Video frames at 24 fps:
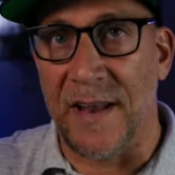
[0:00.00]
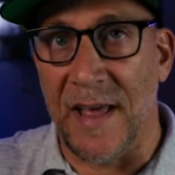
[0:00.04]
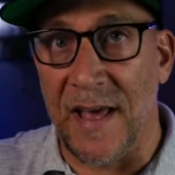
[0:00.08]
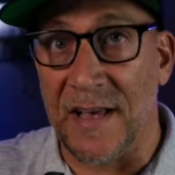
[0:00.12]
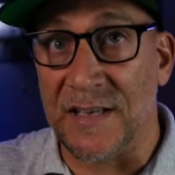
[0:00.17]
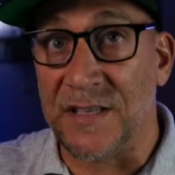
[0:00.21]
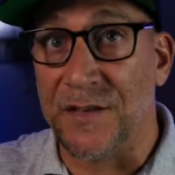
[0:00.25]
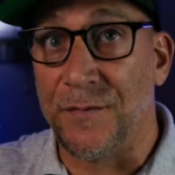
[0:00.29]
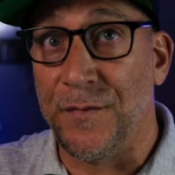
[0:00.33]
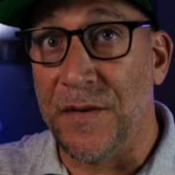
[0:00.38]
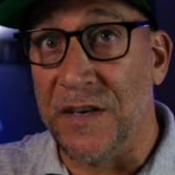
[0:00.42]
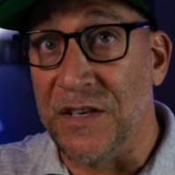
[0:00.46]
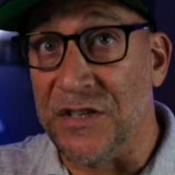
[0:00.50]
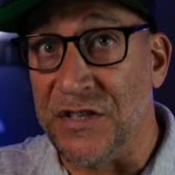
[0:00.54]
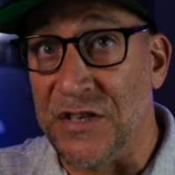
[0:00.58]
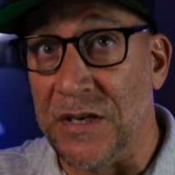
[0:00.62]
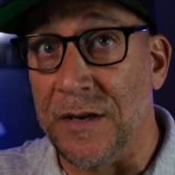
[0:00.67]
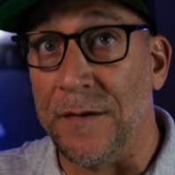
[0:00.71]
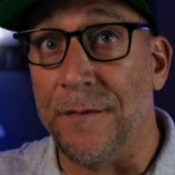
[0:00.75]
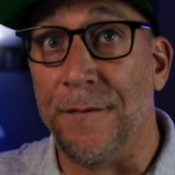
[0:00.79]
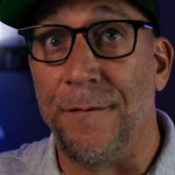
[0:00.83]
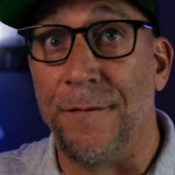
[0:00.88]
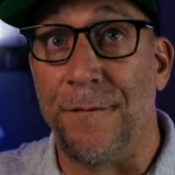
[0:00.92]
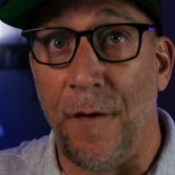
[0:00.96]

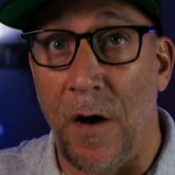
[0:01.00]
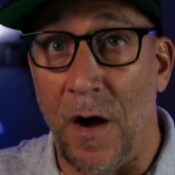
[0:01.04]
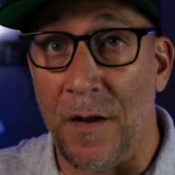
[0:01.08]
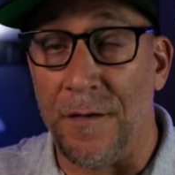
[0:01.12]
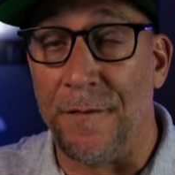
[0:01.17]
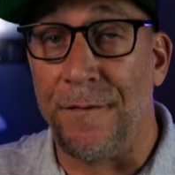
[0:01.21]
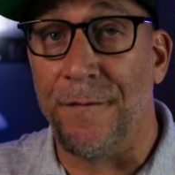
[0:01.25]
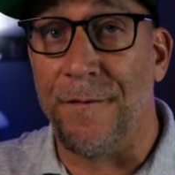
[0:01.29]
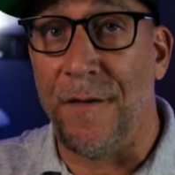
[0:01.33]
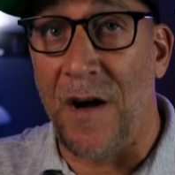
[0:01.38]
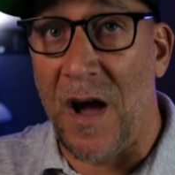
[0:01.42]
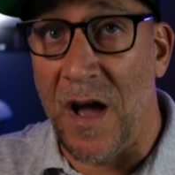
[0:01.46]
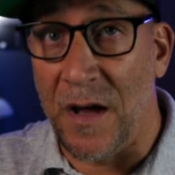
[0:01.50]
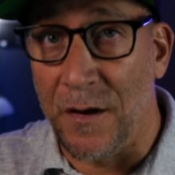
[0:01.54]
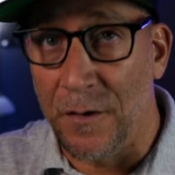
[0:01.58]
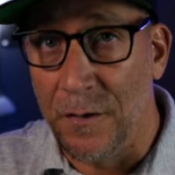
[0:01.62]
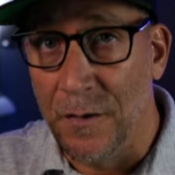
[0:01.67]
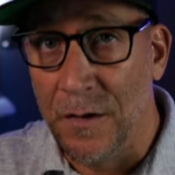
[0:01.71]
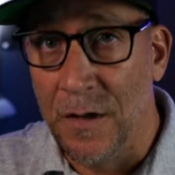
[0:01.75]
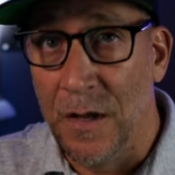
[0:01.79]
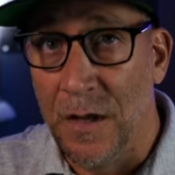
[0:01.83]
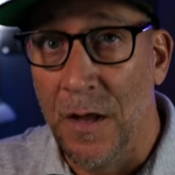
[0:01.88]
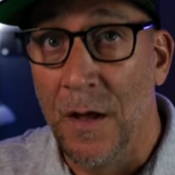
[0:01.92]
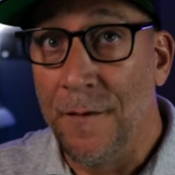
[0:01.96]
SVG font
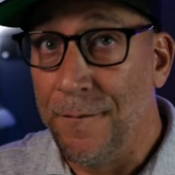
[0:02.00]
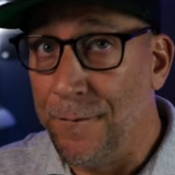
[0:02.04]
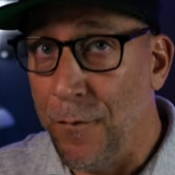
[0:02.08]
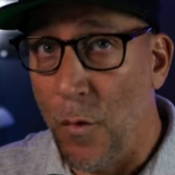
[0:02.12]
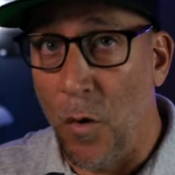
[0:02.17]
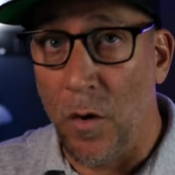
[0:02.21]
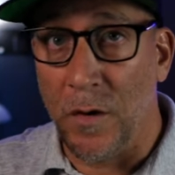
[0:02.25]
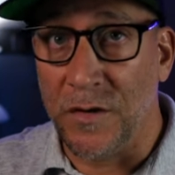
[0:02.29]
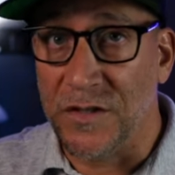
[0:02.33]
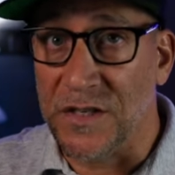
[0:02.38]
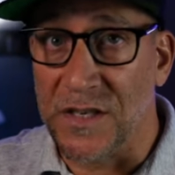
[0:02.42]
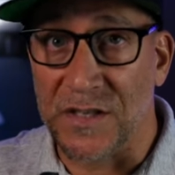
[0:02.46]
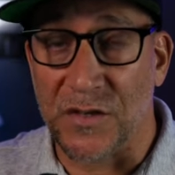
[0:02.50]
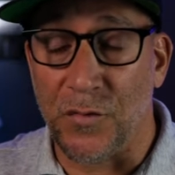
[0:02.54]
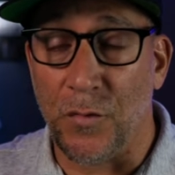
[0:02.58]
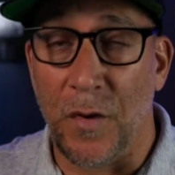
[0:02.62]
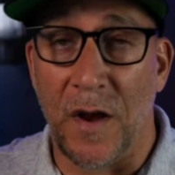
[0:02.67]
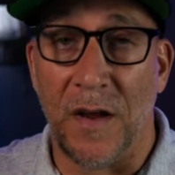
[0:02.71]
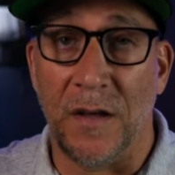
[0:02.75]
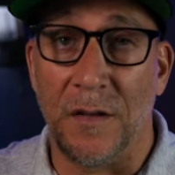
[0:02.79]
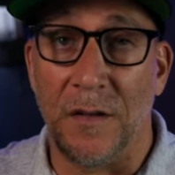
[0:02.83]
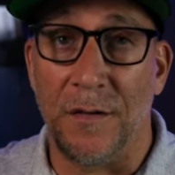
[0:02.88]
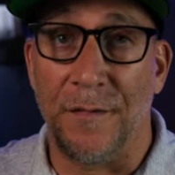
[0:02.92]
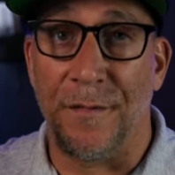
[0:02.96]
file for just
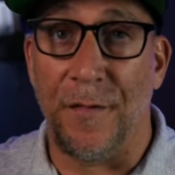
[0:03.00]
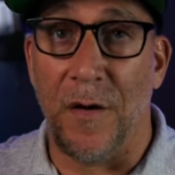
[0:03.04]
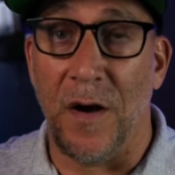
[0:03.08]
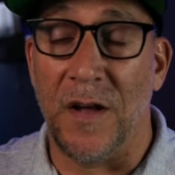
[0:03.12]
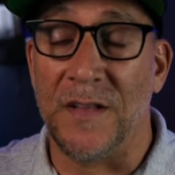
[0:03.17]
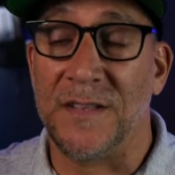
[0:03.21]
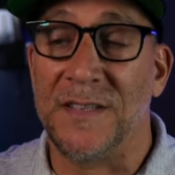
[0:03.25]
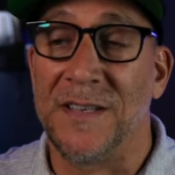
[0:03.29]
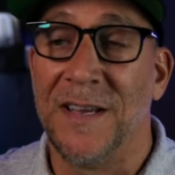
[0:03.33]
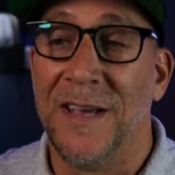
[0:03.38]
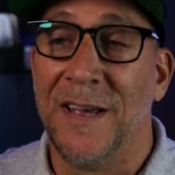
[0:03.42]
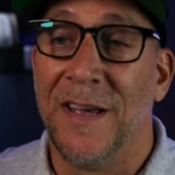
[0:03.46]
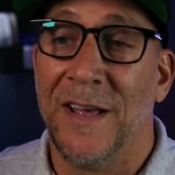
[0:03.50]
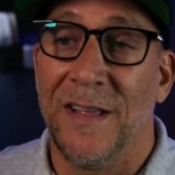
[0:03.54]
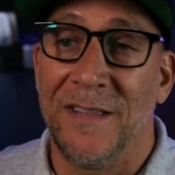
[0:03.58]
regular fonts,